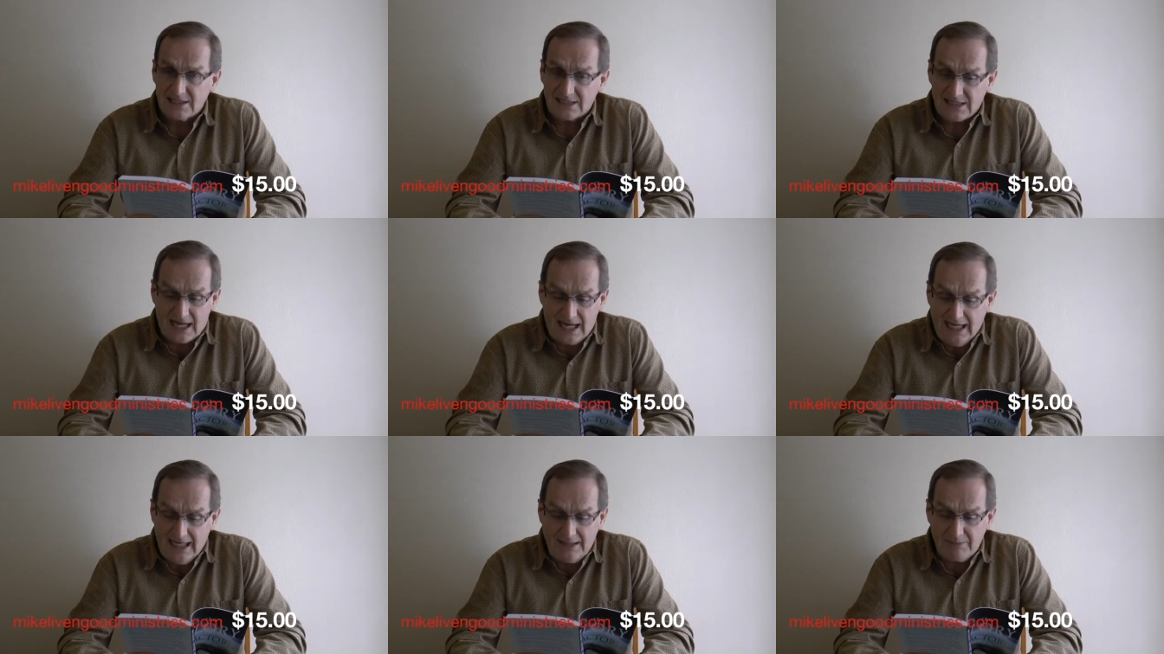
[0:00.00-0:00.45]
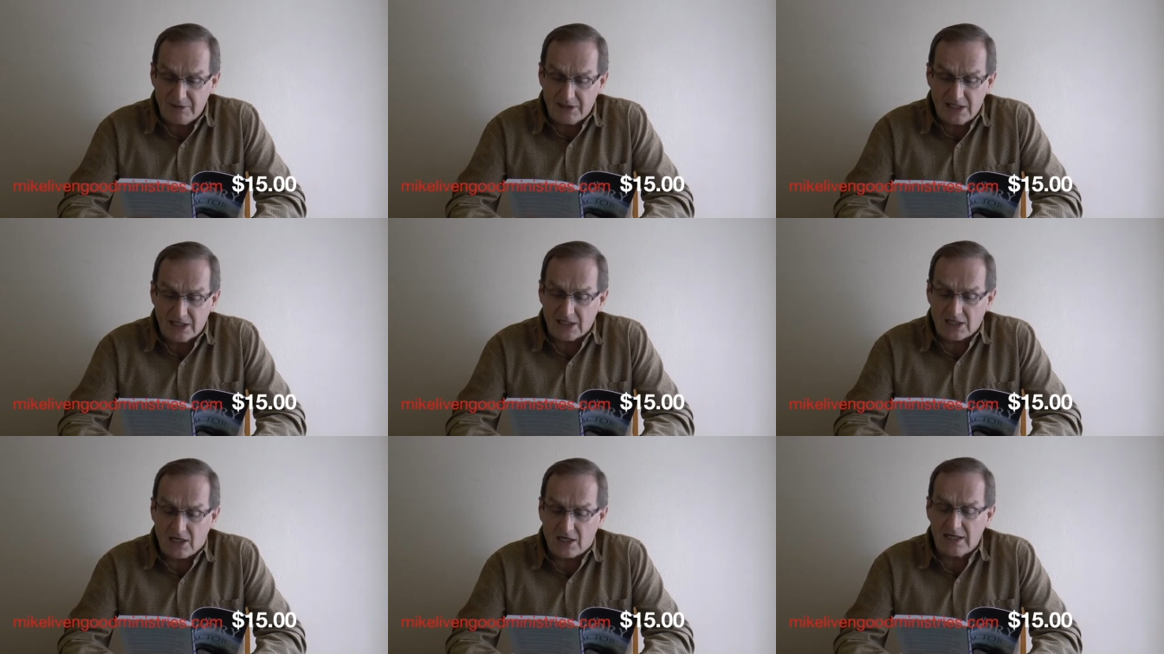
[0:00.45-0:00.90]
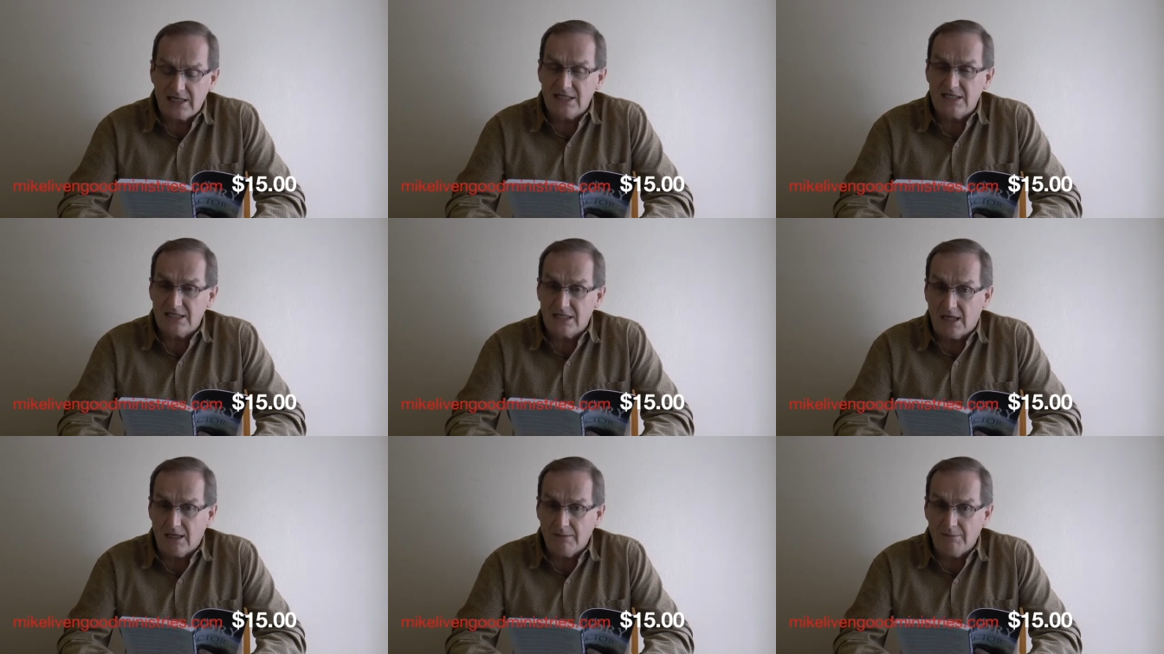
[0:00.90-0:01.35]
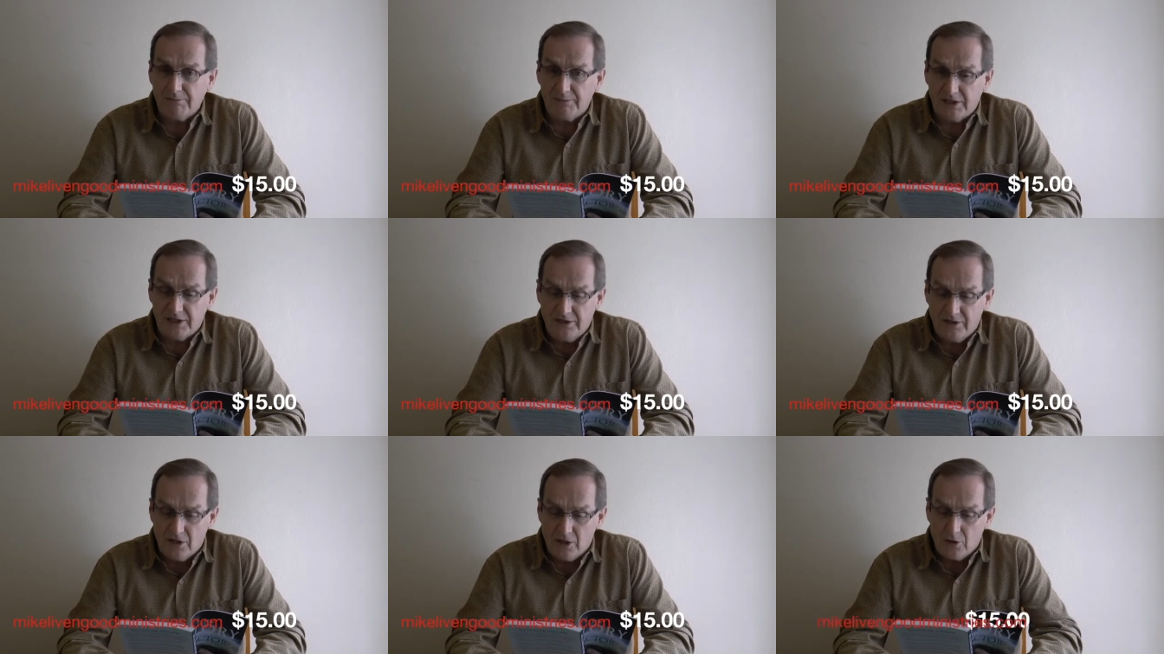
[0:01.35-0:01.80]
time to get cleaned up
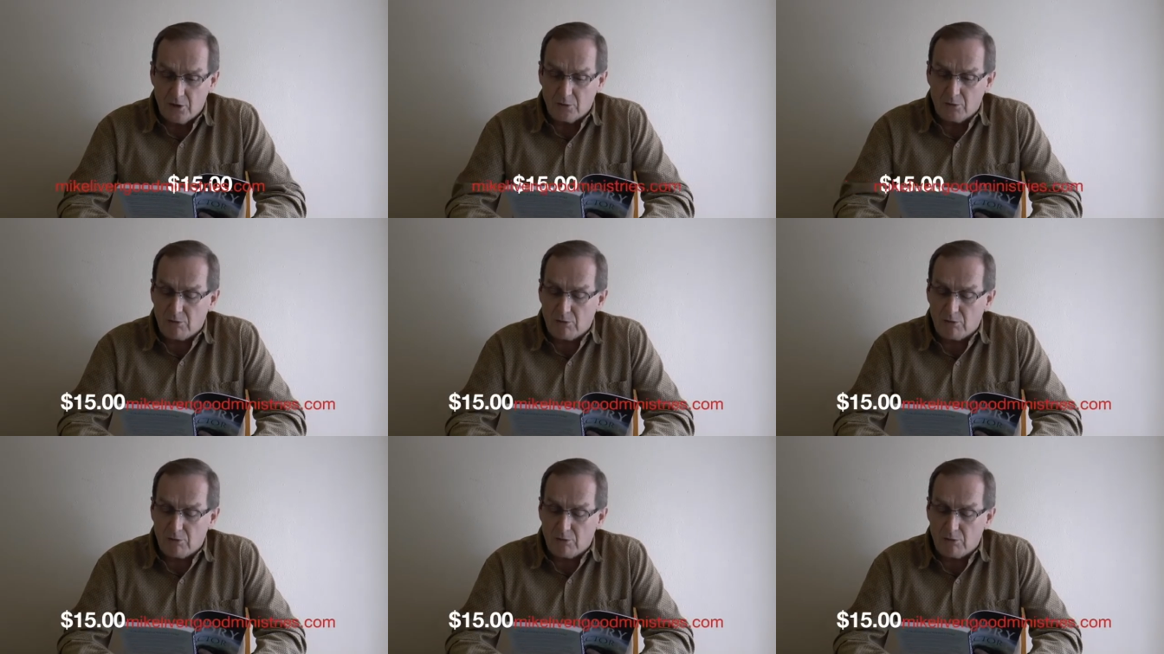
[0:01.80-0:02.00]
and